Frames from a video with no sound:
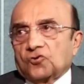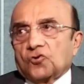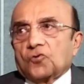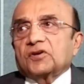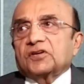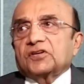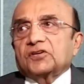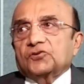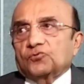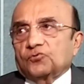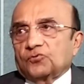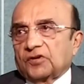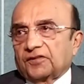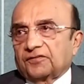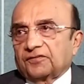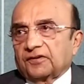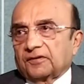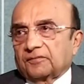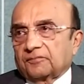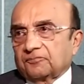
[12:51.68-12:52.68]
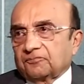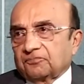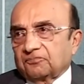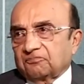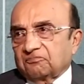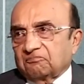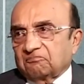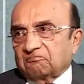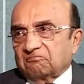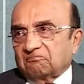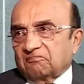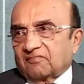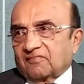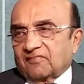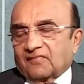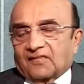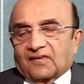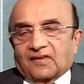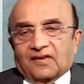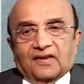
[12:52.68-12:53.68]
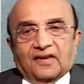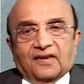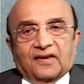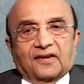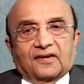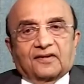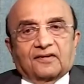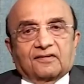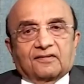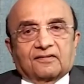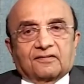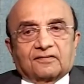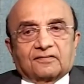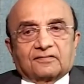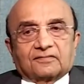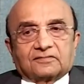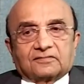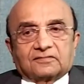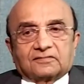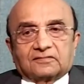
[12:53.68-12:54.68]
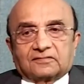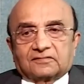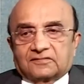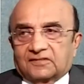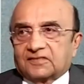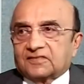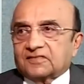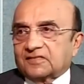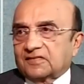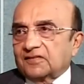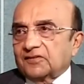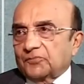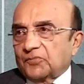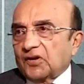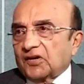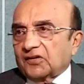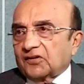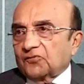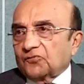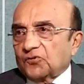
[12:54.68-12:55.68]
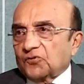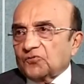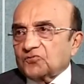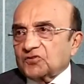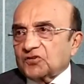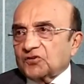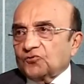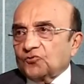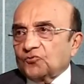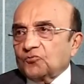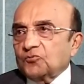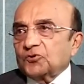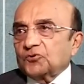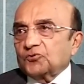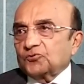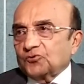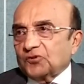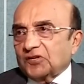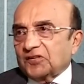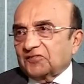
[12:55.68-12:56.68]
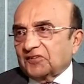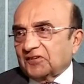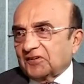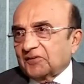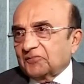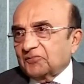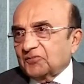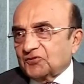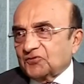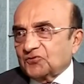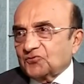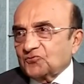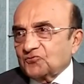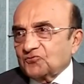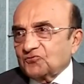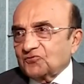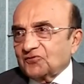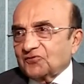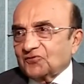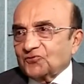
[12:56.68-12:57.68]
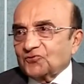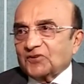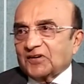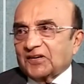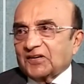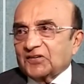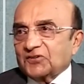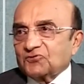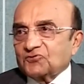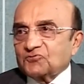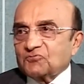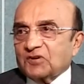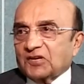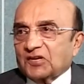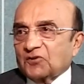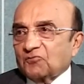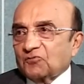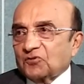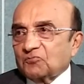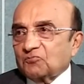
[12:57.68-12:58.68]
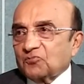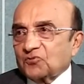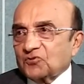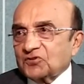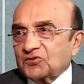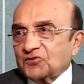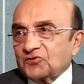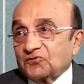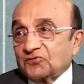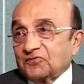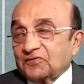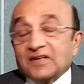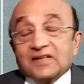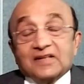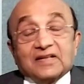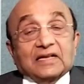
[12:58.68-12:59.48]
Nobody knew nothing. And it's an American way of saying nobody knew nothing. two negatives making one positive.